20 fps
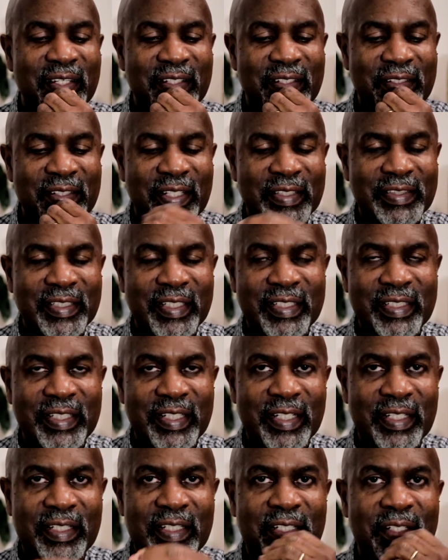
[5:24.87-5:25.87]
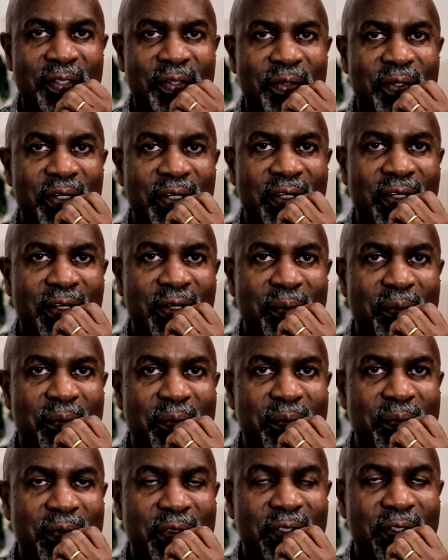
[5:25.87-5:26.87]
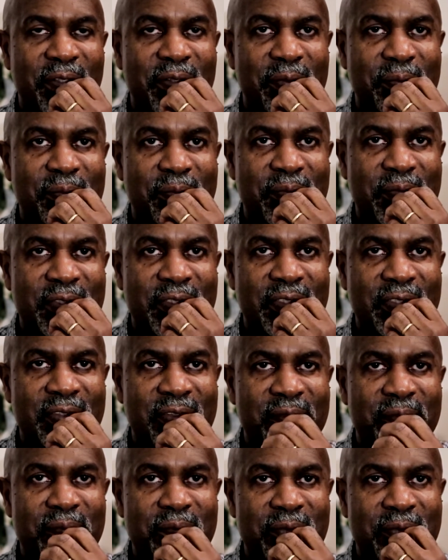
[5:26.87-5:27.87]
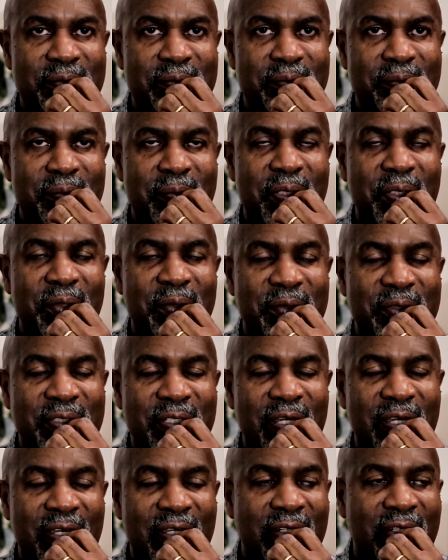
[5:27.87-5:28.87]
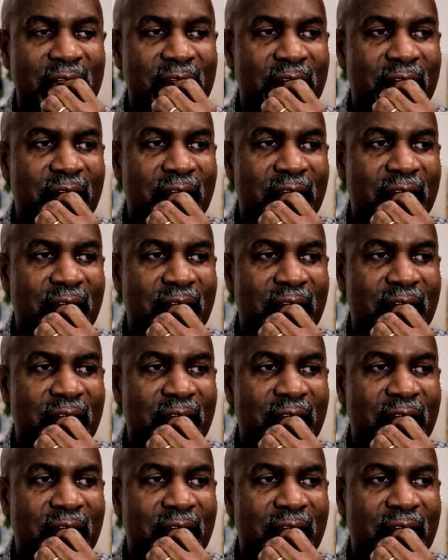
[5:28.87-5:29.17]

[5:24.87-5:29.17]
you know, as a little kid growing up, you know, below 10,